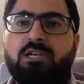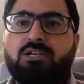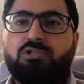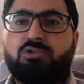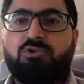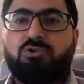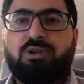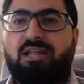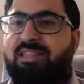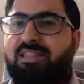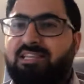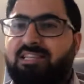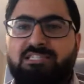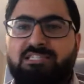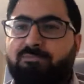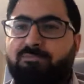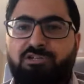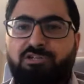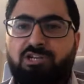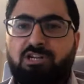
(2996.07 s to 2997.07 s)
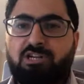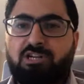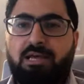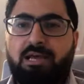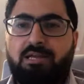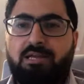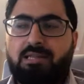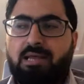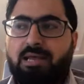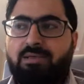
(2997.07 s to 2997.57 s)
So nothing special.
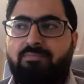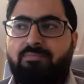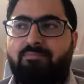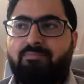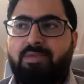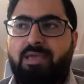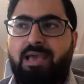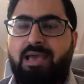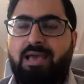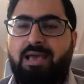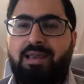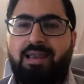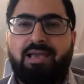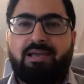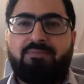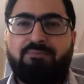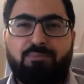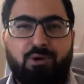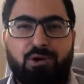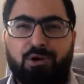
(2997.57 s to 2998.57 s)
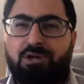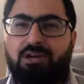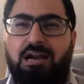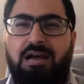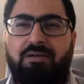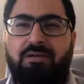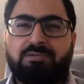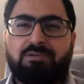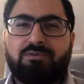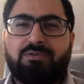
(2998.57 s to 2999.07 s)
And I like
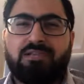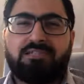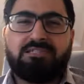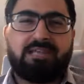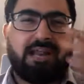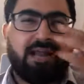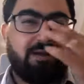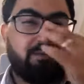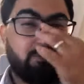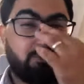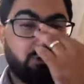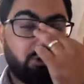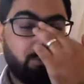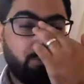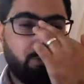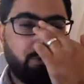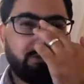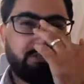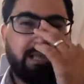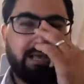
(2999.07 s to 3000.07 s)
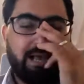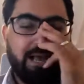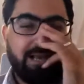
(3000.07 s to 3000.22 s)
photographs or things that I have took because like